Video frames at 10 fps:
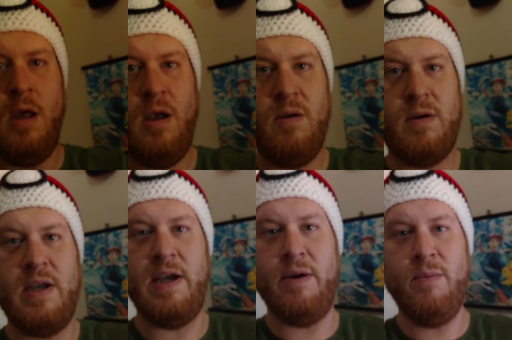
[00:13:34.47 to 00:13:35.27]

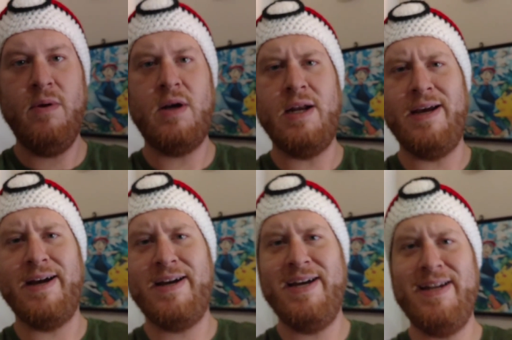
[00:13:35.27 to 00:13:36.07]
Okay, we're gonna
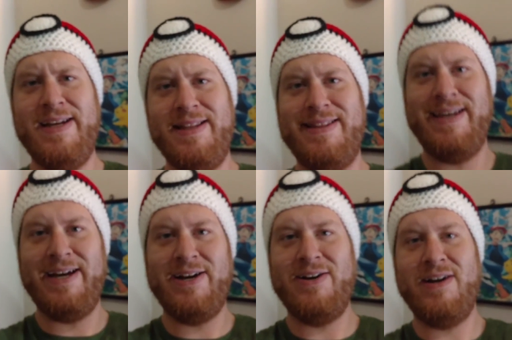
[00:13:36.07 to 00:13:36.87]
cut it
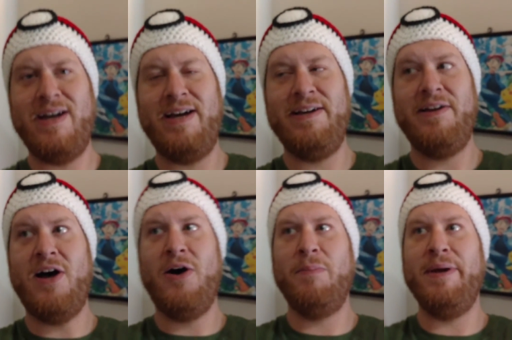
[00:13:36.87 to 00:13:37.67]
there. Uh,
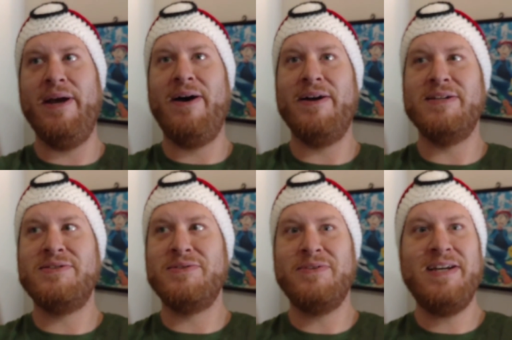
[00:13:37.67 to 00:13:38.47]
I'll be
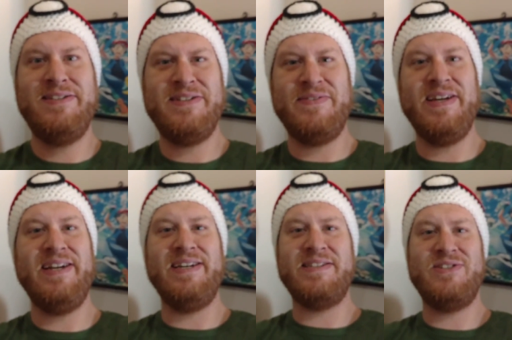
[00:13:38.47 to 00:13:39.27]
honest, the rest of it
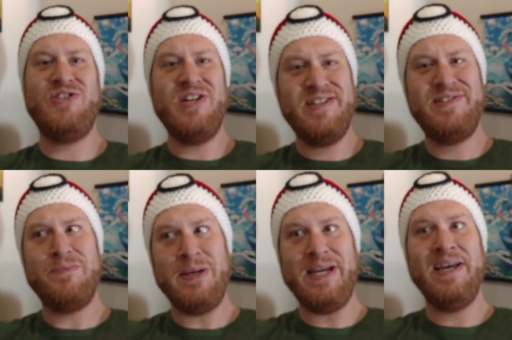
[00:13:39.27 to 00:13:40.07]
is just
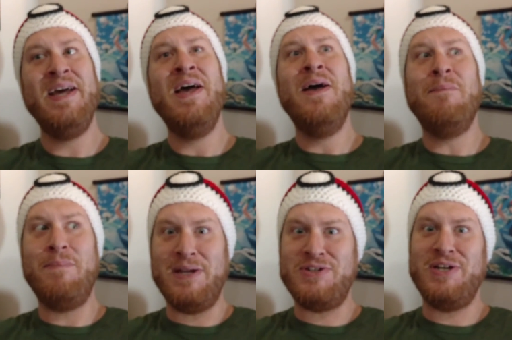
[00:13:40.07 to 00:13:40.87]
me
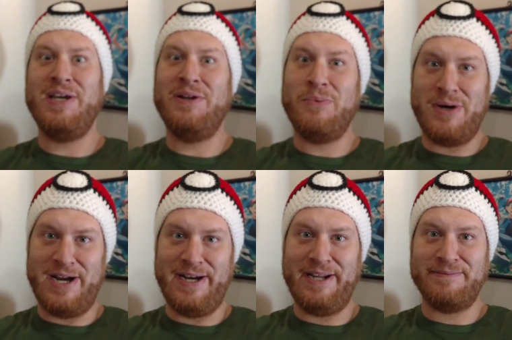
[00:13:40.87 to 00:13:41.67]
bitching and
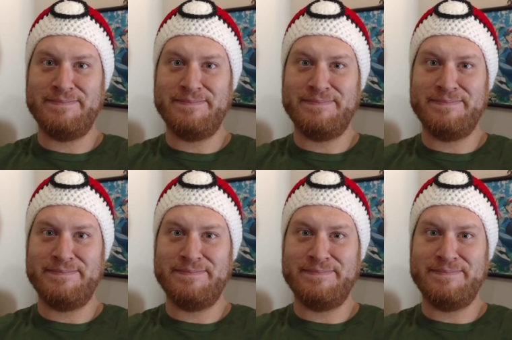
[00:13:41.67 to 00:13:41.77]
whining.